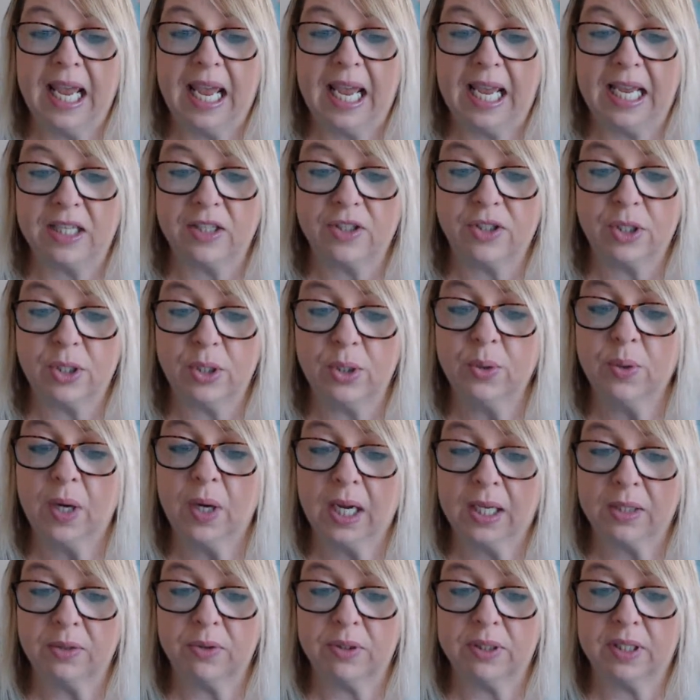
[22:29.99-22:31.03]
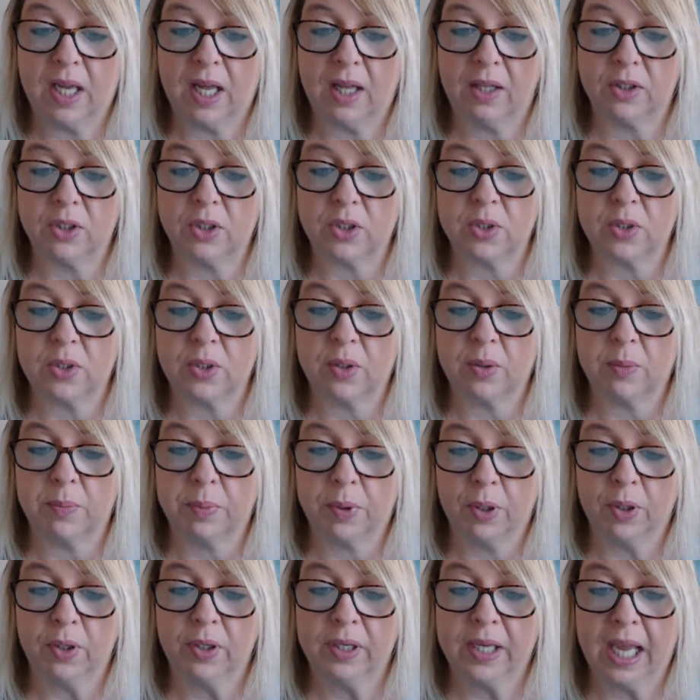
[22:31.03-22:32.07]
and $200
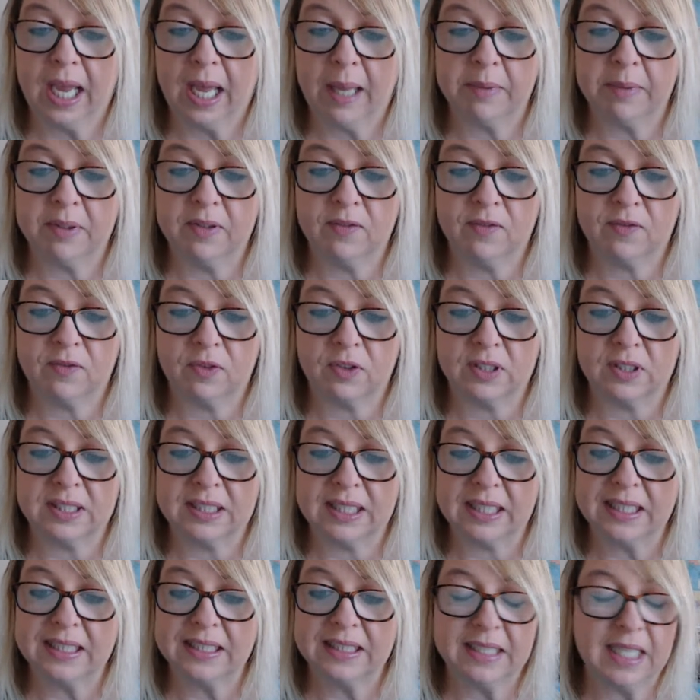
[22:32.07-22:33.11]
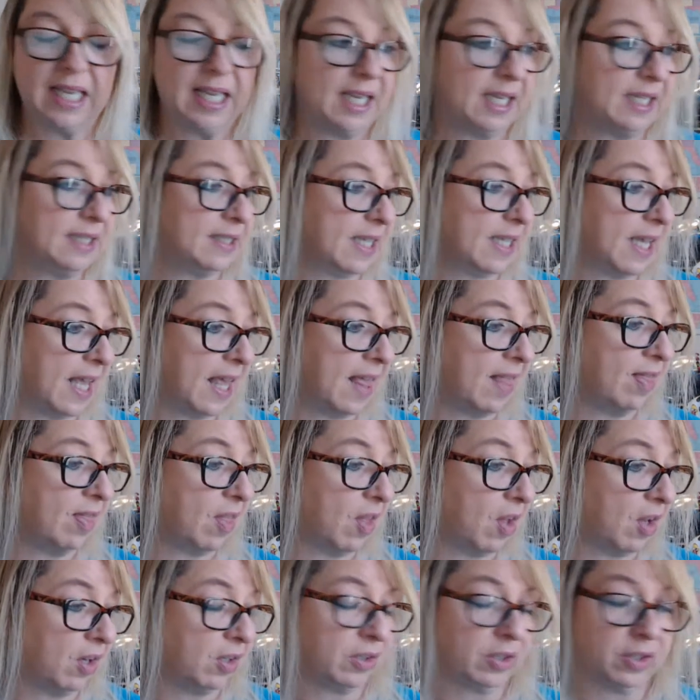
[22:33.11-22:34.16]
per cabin for 6 days and
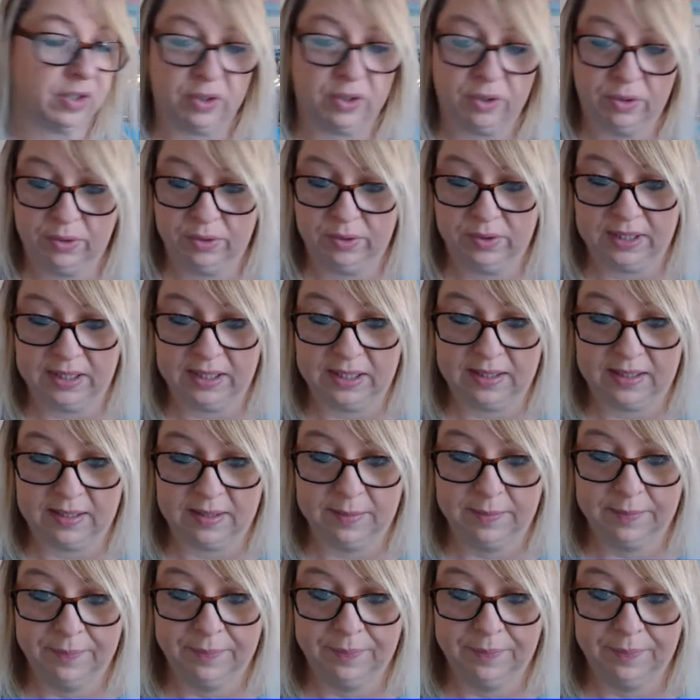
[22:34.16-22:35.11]
longer cruises.